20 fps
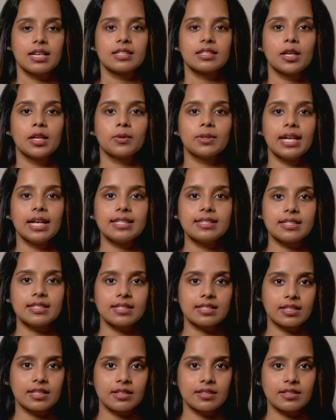Now let's
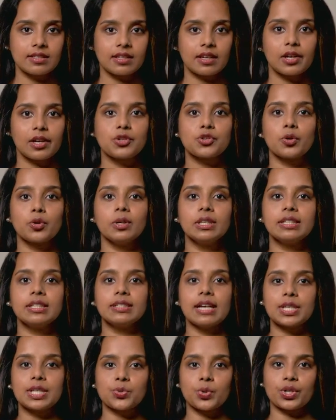discuss controlling
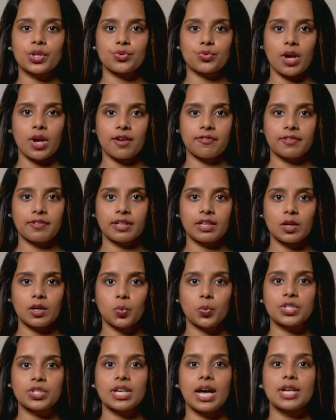network traffic,
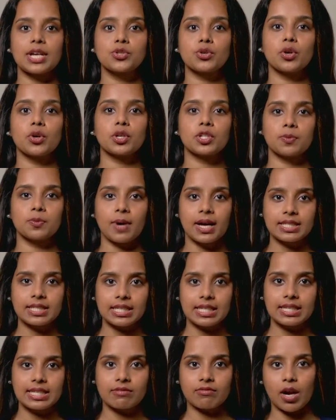which Azure
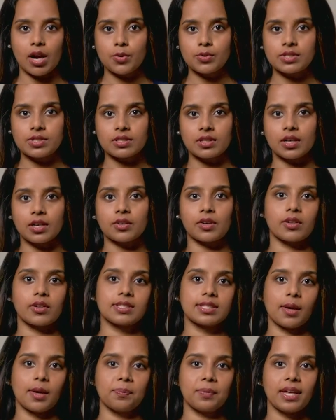automatically routes across
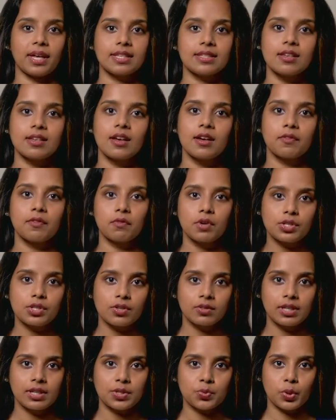subnets,
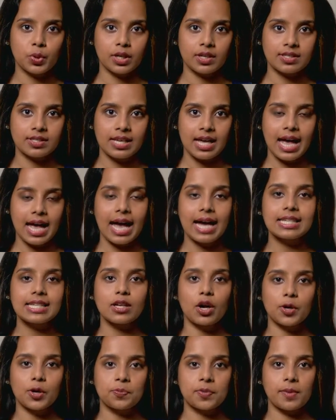virtual networks, and
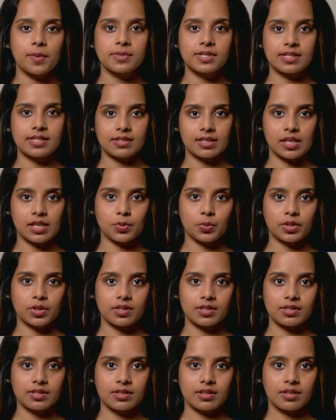on-premises
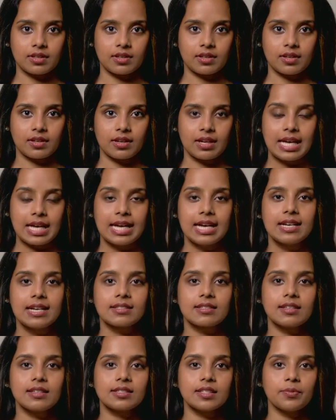networks.
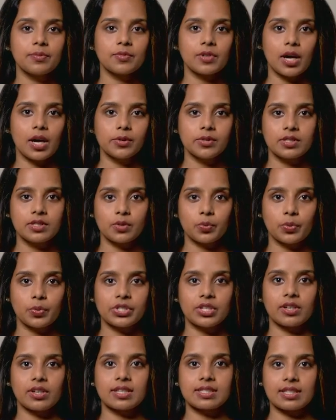System routes,
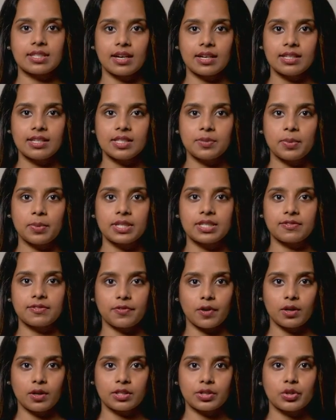which are assigned by
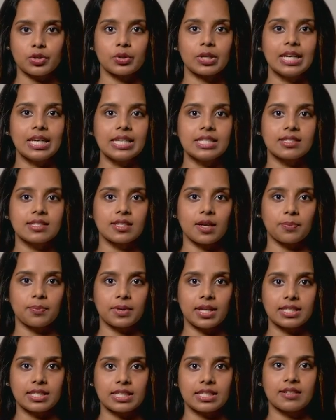default to each
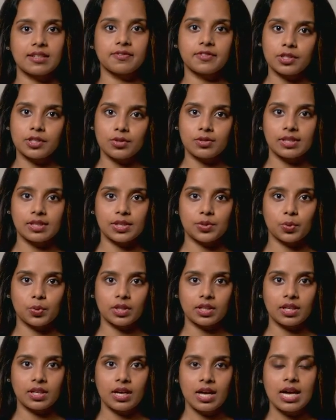subnet in a virtual
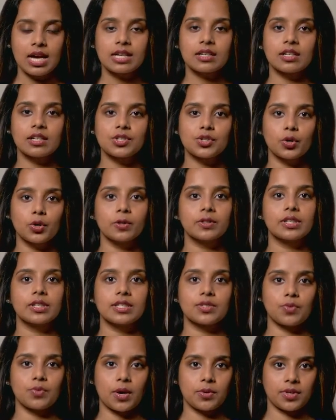network, control
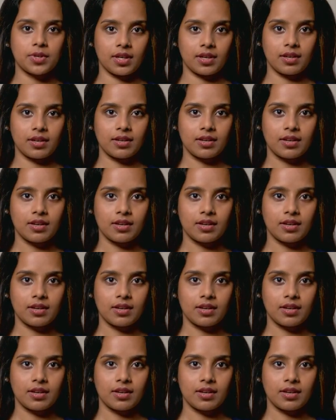this routing.